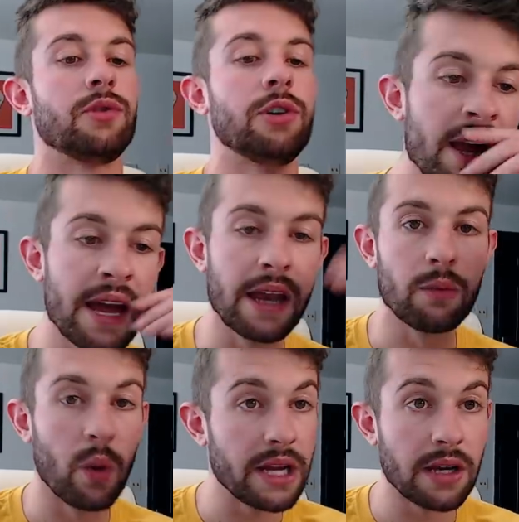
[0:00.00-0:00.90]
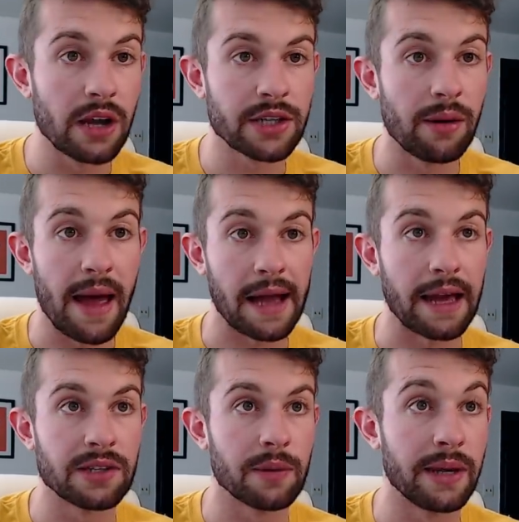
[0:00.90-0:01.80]
with you. And when he does come back,
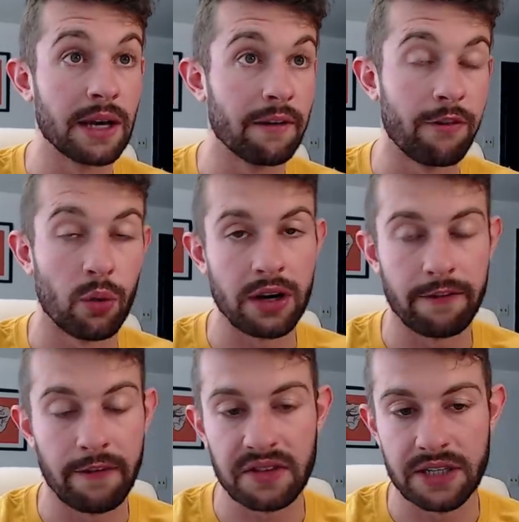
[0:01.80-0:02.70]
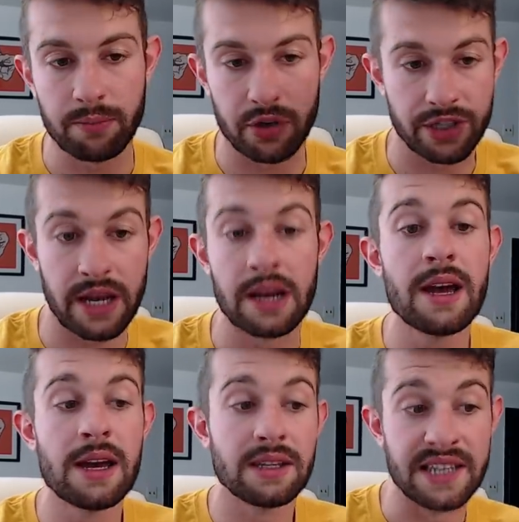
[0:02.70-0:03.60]
ends up being a 40 to 50%
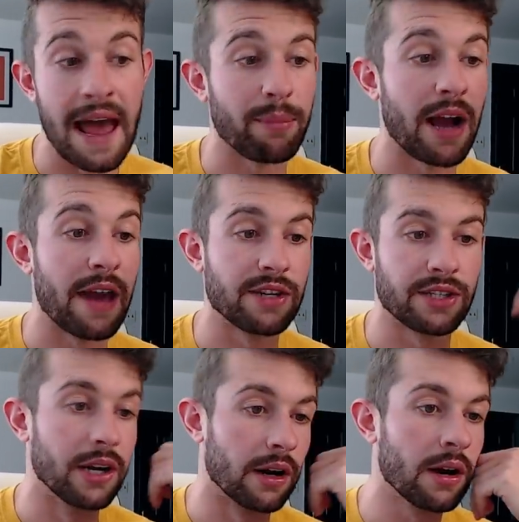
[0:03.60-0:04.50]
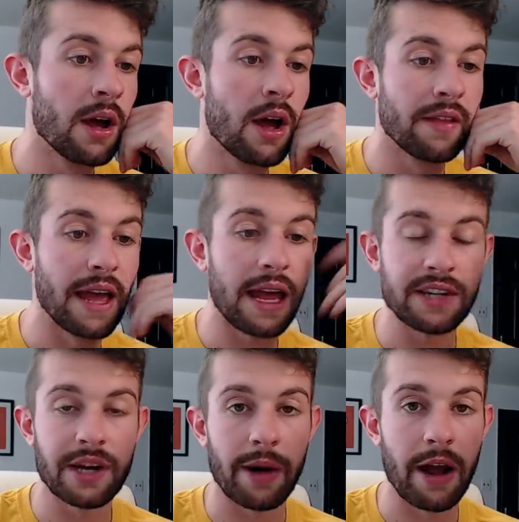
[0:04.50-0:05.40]
snap guy this year. They had
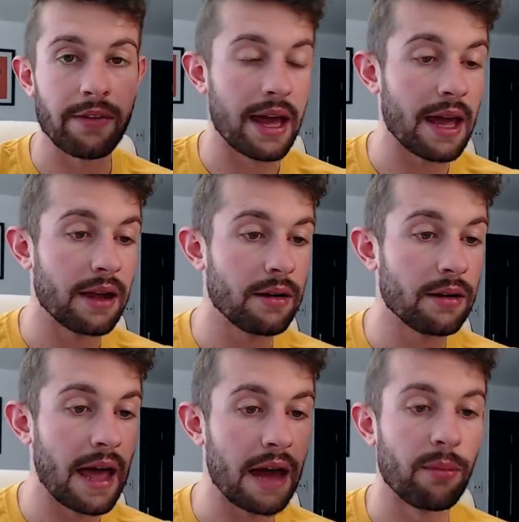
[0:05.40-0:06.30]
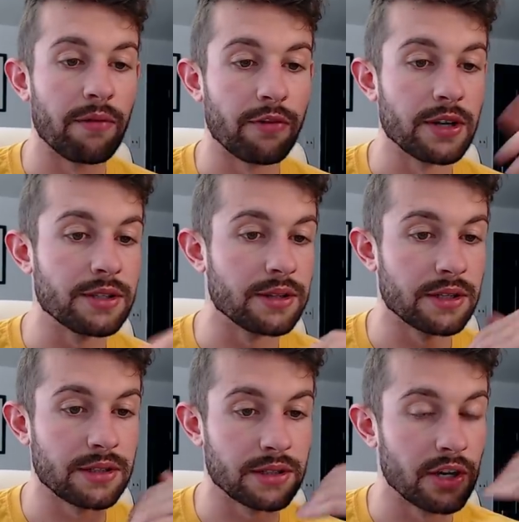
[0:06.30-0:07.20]
A.J. Brown. They had Adam Humphries.
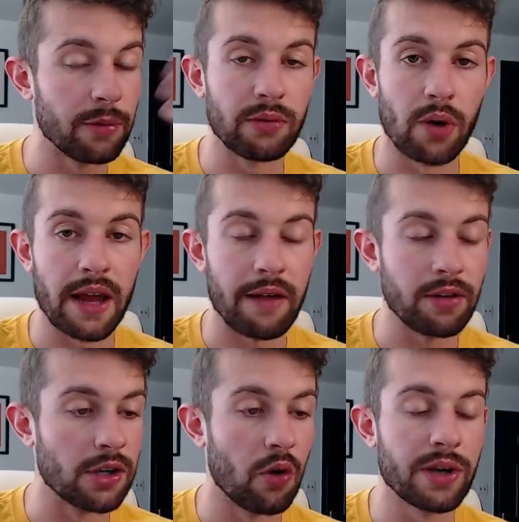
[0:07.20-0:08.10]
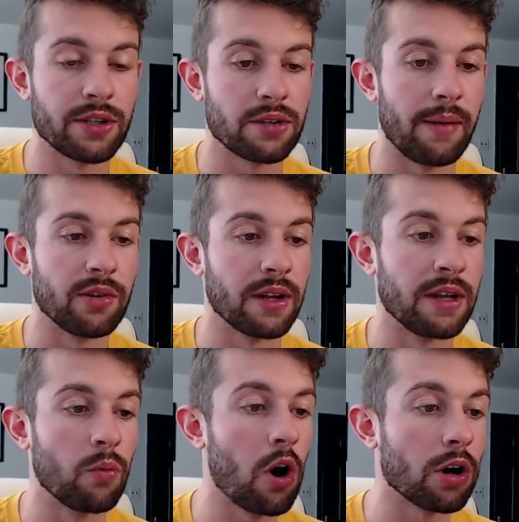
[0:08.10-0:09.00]
This is going to be run heavy. Don't waste your time with
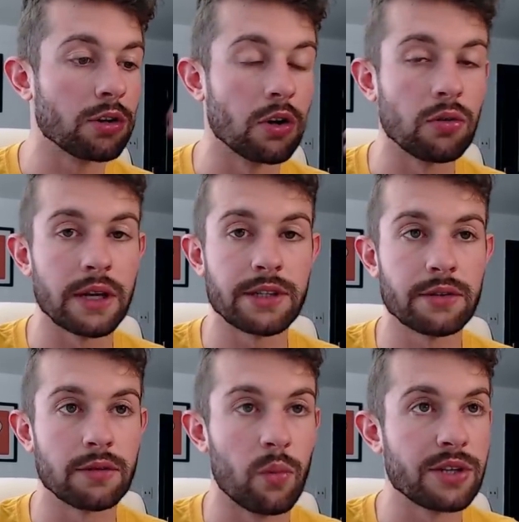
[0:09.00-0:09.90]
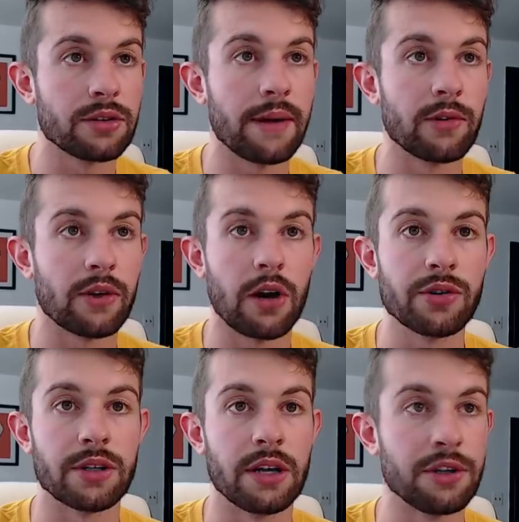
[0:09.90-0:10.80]
Delanie Walker. Don't waste your time with Greg
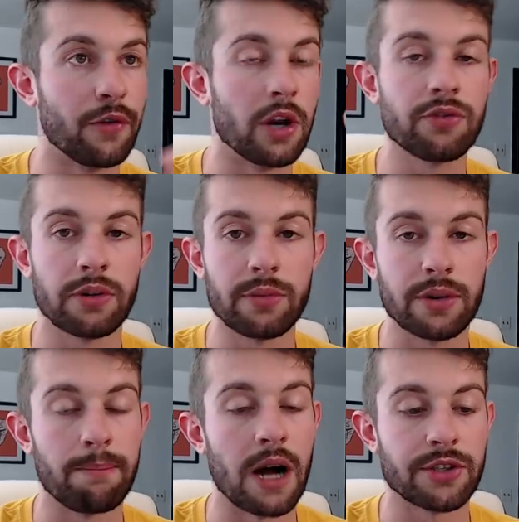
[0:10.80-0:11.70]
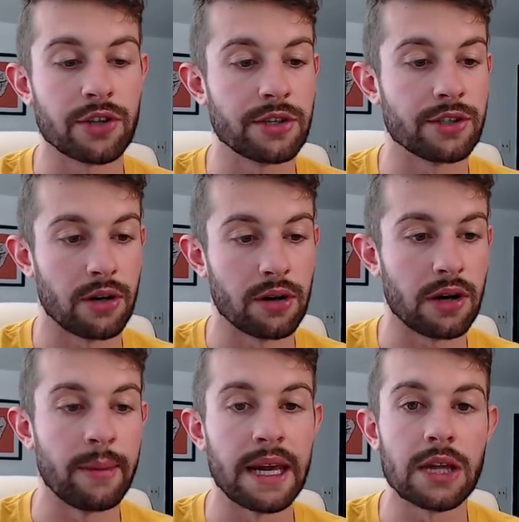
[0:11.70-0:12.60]
Olsen. His foot injury was a monster concern
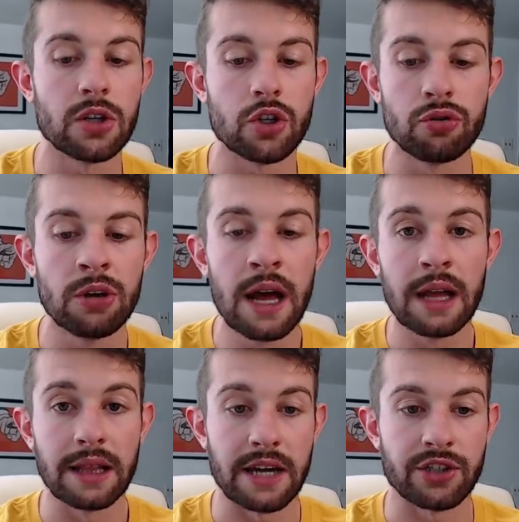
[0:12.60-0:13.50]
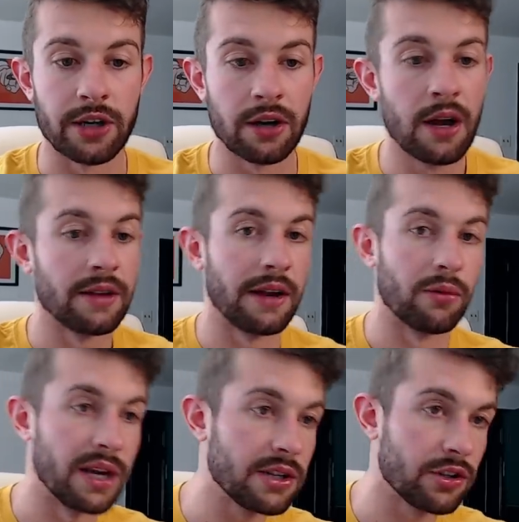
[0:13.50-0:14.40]
coming into last year. Then he
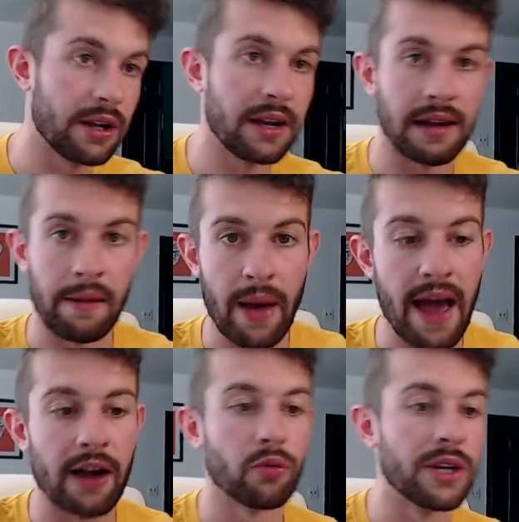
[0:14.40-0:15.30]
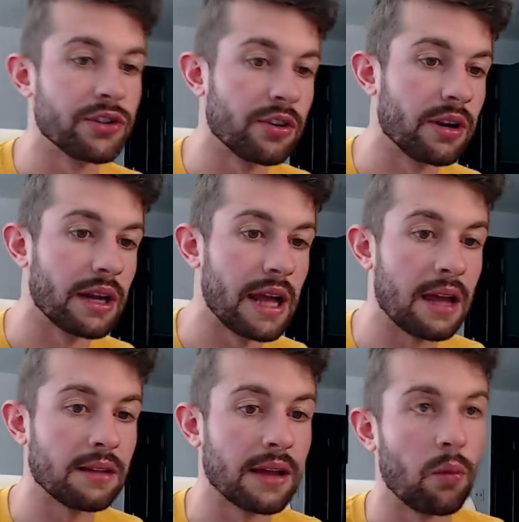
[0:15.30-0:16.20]
re-injured it, came back, re-injured it
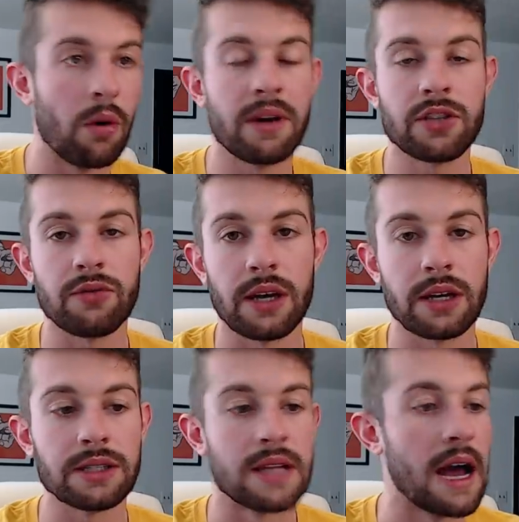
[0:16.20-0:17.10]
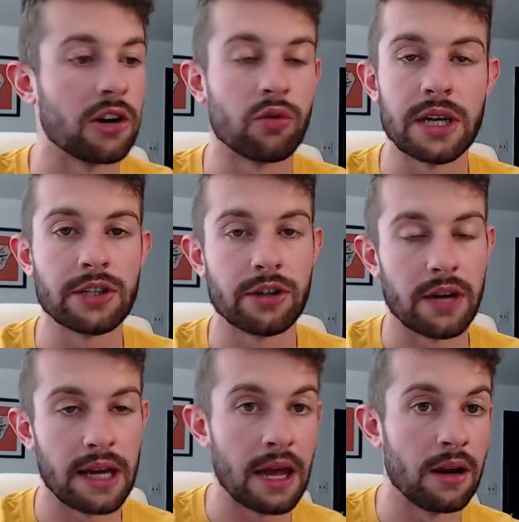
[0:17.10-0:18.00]
again. Like, what makes you think he's not going to re-injure it
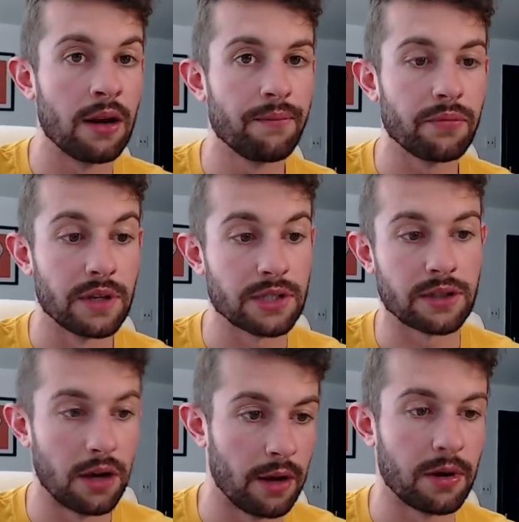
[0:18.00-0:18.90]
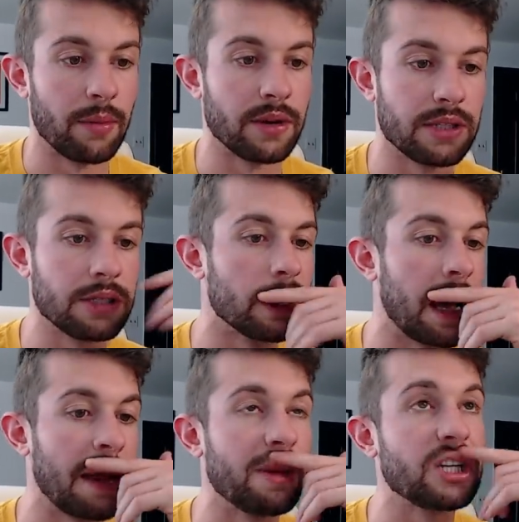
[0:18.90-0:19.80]
again this upcoming season?
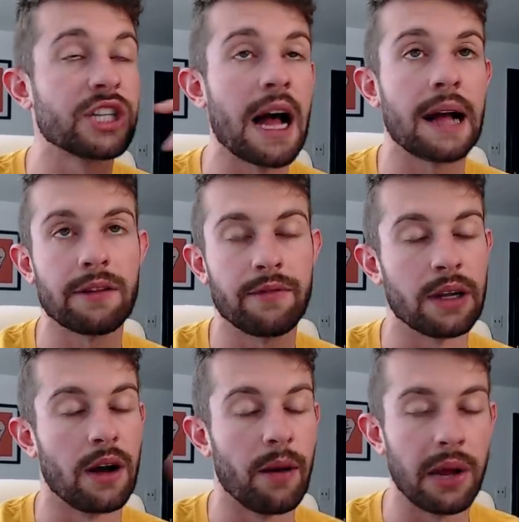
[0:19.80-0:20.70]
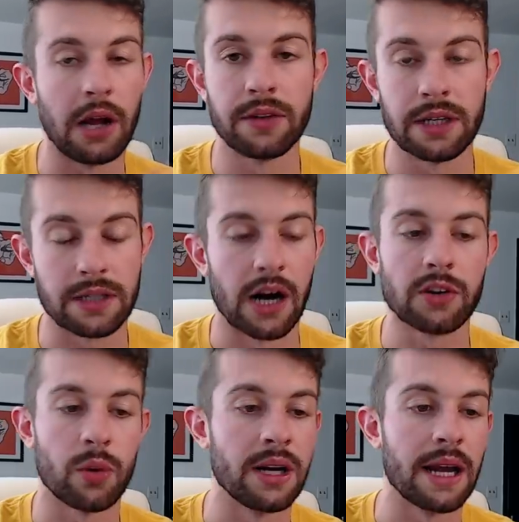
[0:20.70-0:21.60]
I'd be shocked if it upheld the entire
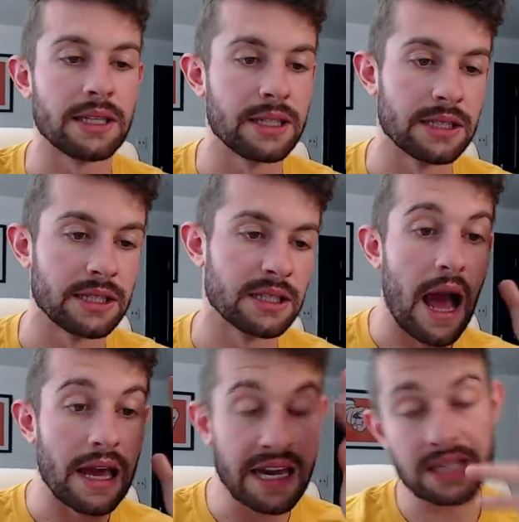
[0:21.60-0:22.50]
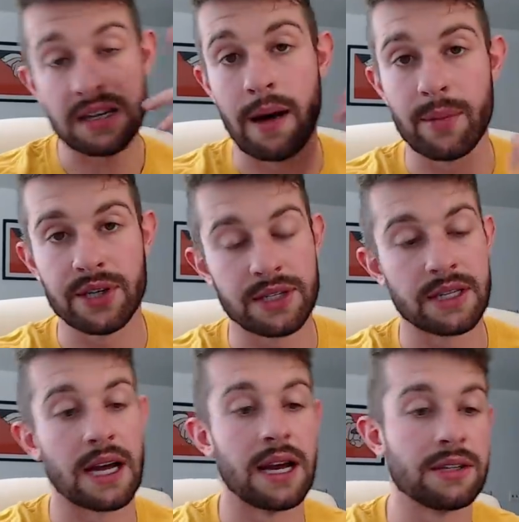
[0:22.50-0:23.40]
2019 season. Ian Thomas is the
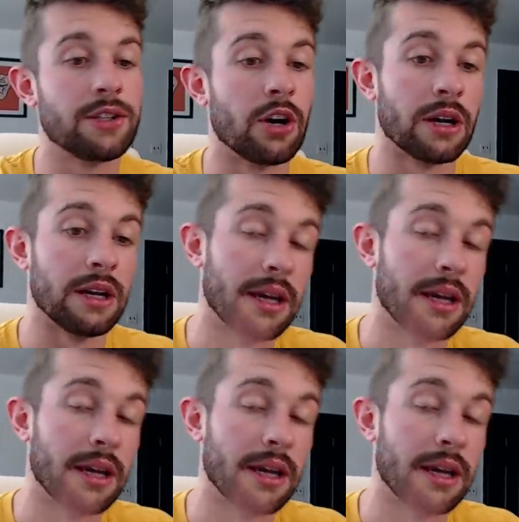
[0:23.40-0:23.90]
tight end to target